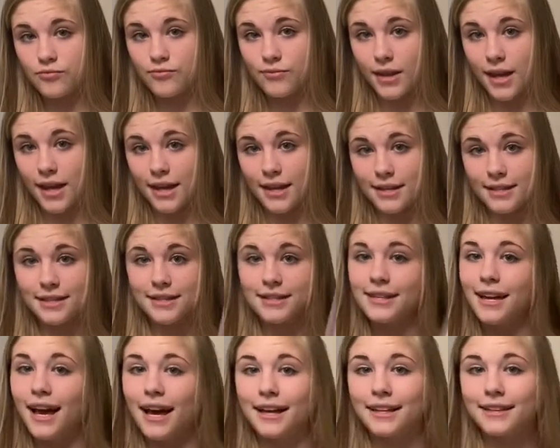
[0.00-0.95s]
And
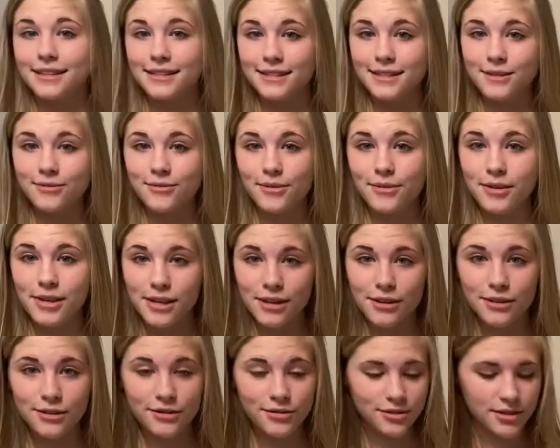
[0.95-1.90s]
yeah, this is what we
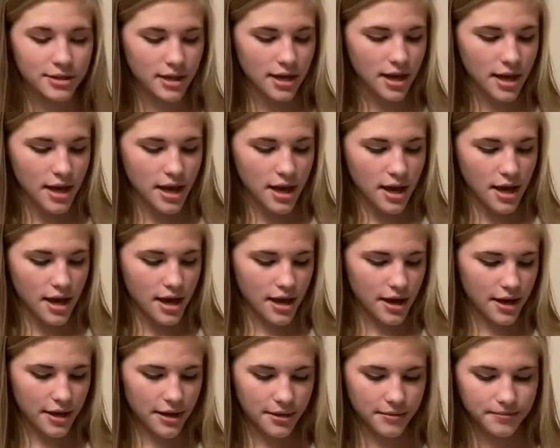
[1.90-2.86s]
use.
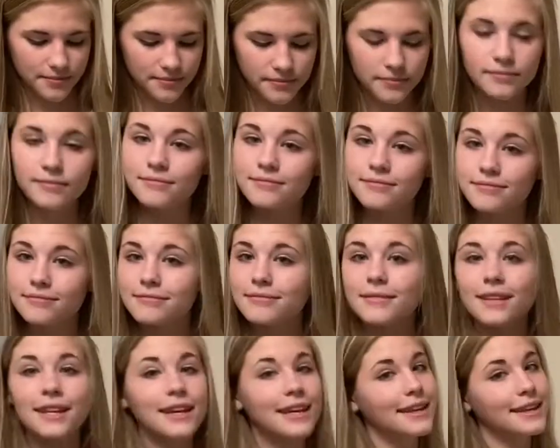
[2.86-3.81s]
Um,
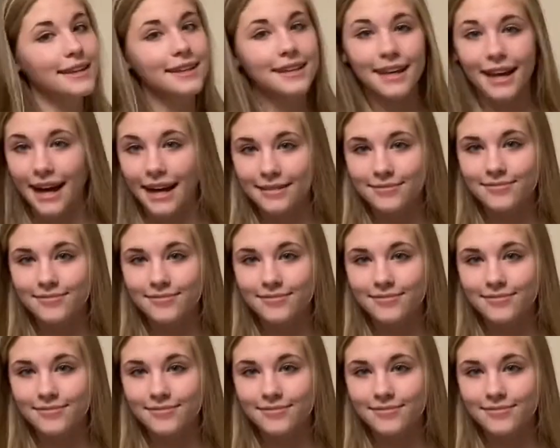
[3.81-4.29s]
yeah.